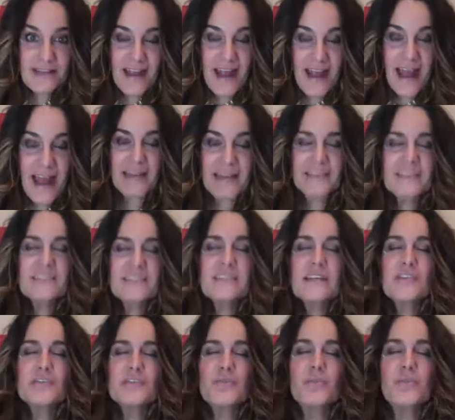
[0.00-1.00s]
and it's
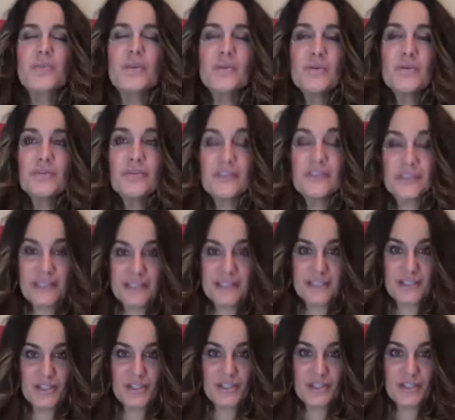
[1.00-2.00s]
such a beautiful
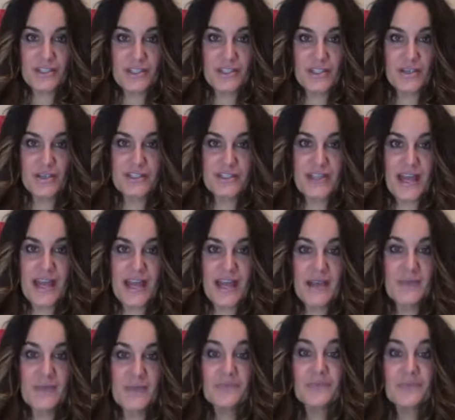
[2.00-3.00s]
addition to your
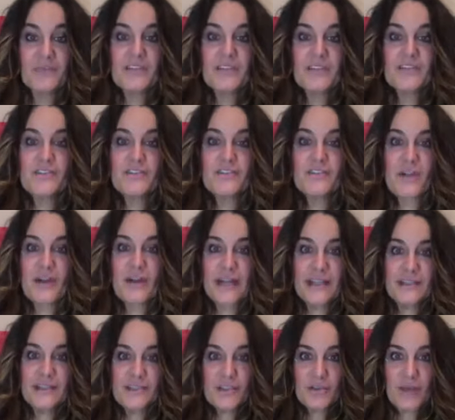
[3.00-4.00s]
day to start
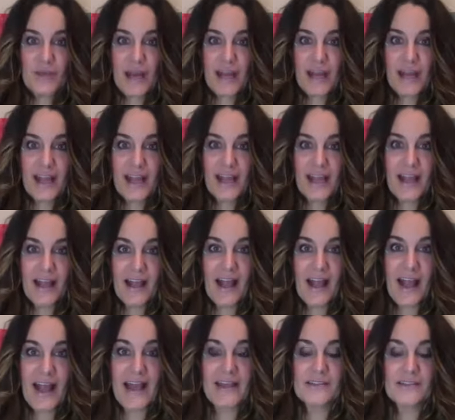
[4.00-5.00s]
integrating
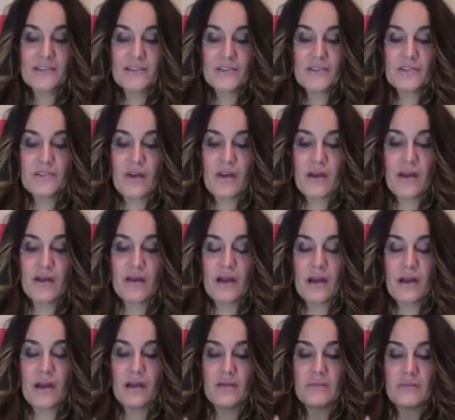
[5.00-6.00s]
and to start
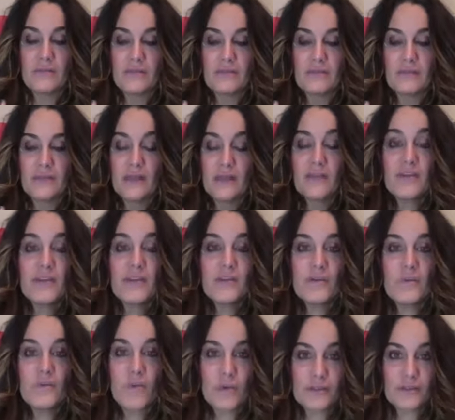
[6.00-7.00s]
giving
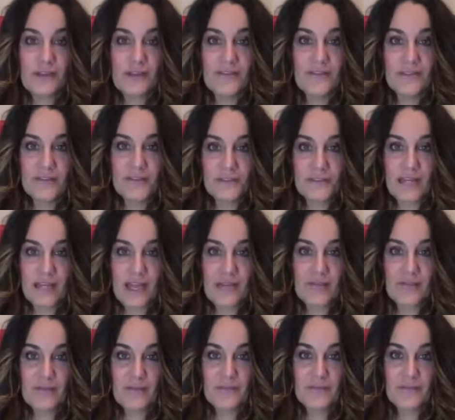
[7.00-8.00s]
you more love in your life.
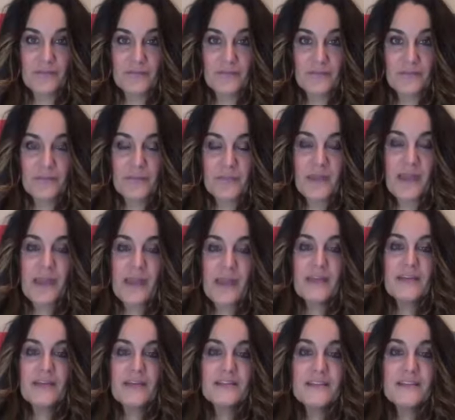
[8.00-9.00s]

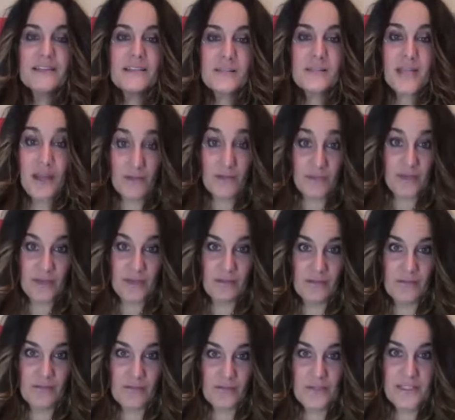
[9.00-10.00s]
Now let's get
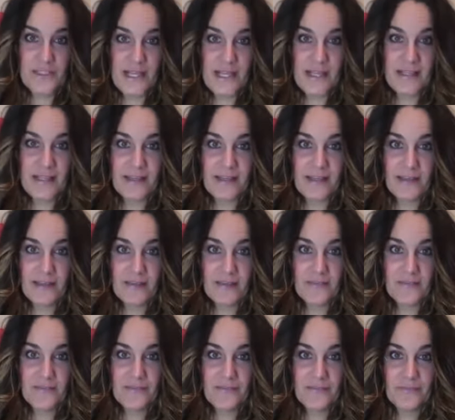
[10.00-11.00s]
real for a second here.
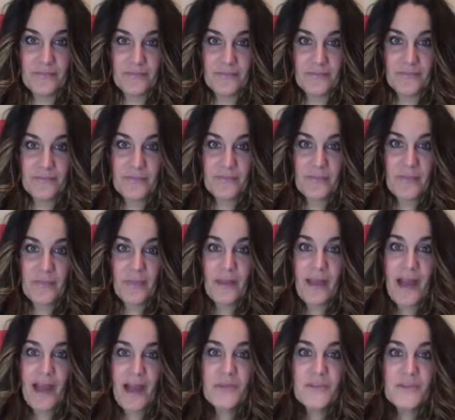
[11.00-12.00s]

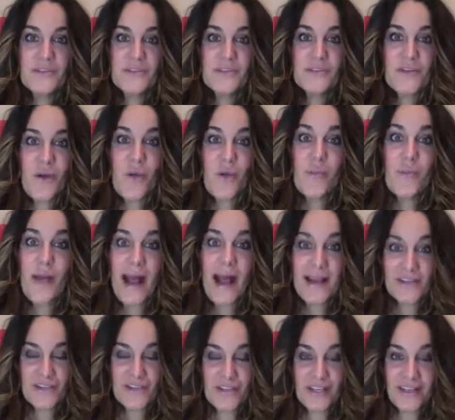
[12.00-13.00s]
I am so
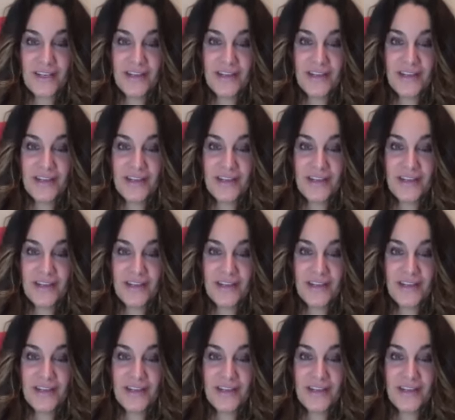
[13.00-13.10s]
passionate